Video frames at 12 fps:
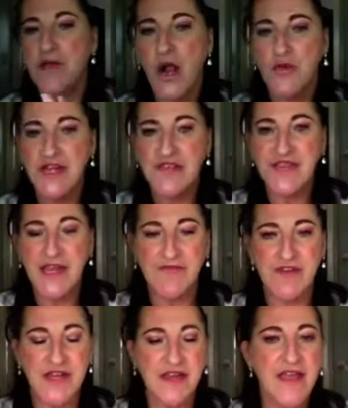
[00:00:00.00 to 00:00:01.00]
Only in the
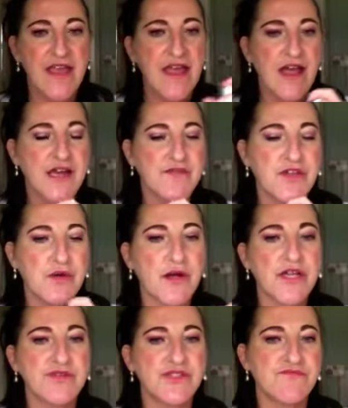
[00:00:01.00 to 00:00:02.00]
evening, and if you
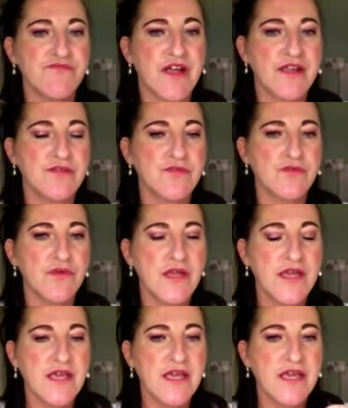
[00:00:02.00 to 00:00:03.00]
are using a retinol
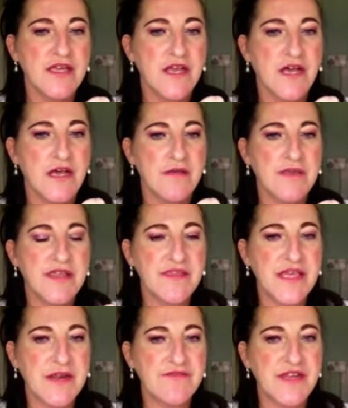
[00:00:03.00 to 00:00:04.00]
in
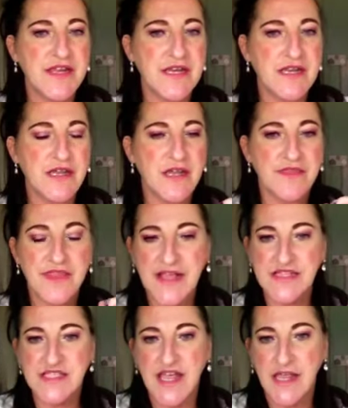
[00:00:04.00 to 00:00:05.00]
the evening,
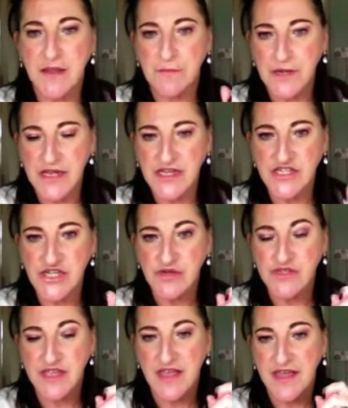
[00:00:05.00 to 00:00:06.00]
next day please
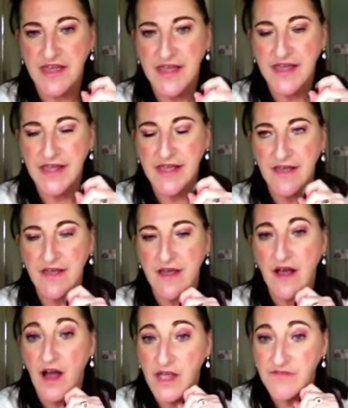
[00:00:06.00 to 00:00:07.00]
use a
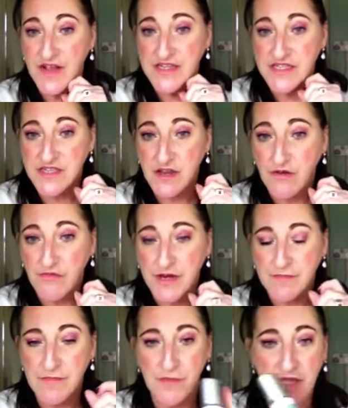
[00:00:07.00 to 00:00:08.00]
high factor sun
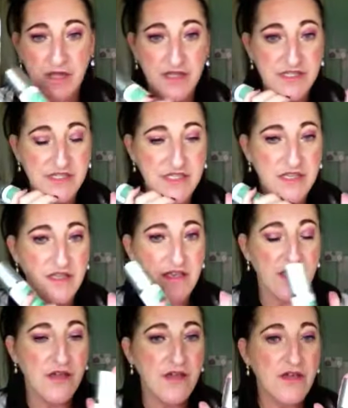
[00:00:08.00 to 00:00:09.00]
cream because
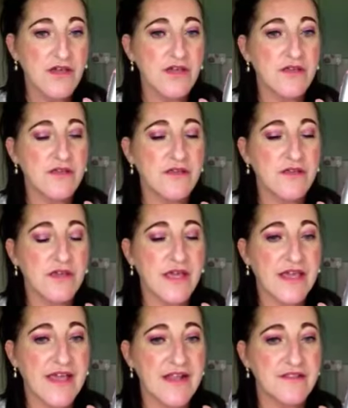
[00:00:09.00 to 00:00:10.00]

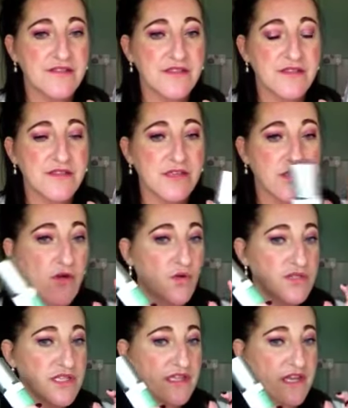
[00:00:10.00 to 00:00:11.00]
it can
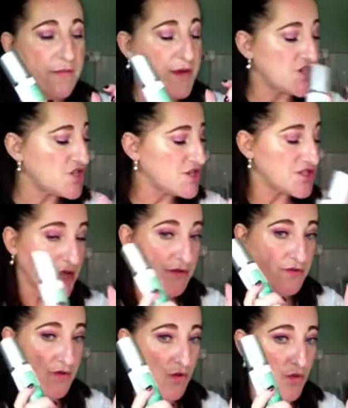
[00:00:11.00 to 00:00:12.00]
cause sun damage,
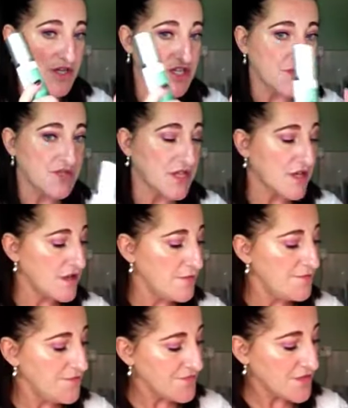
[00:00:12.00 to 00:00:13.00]
so always use a
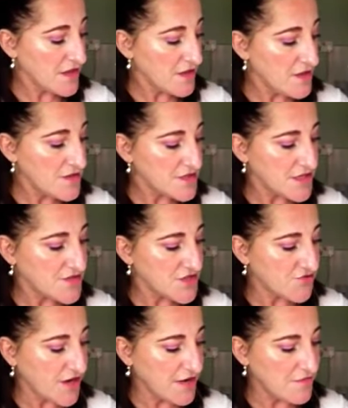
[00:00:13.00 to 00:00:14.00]

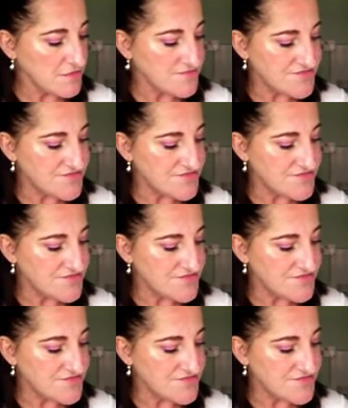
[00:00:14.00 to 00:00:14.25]
sunscreen.